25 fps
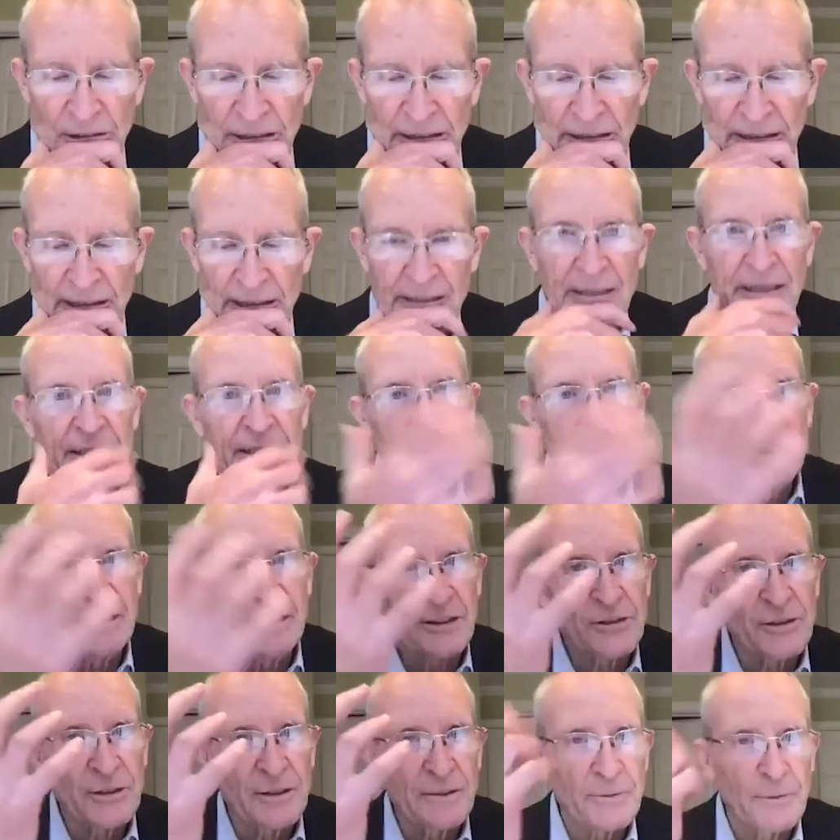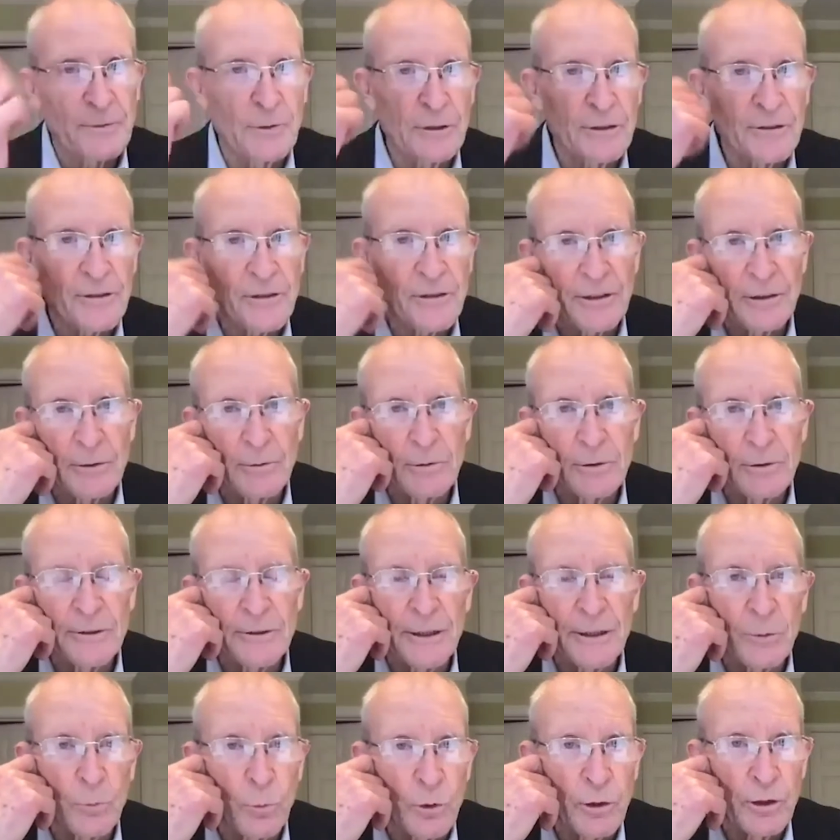And in addition, of course, there
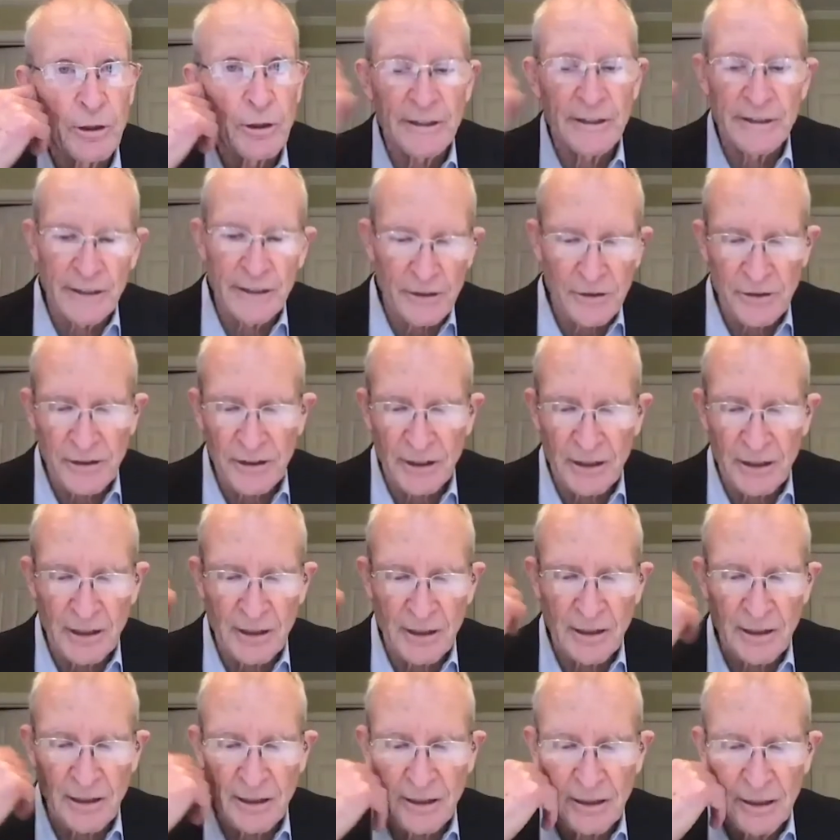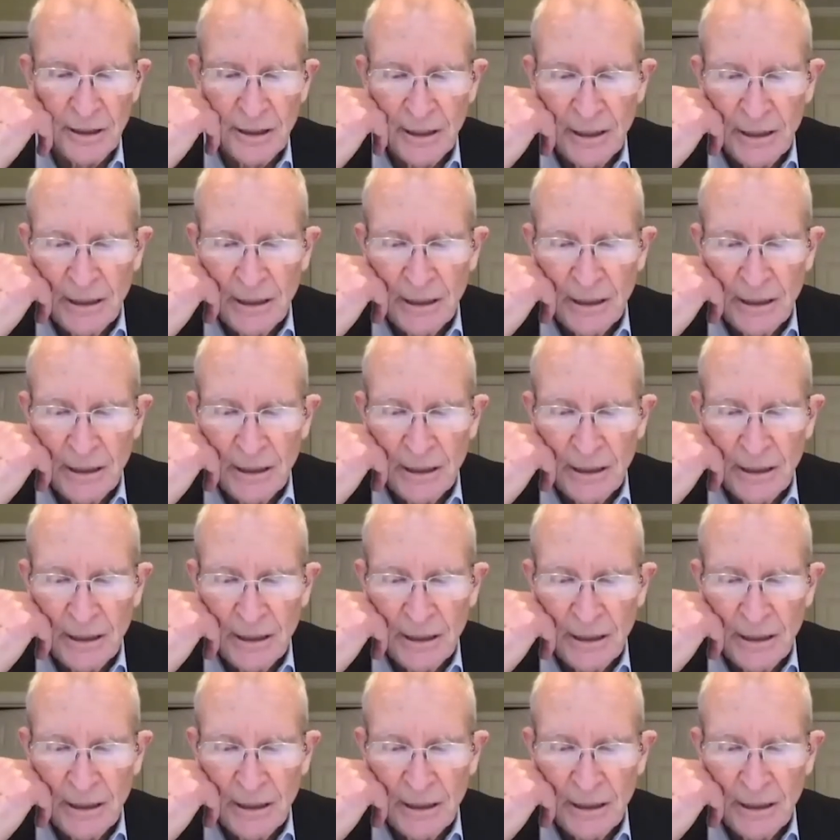there were and there still are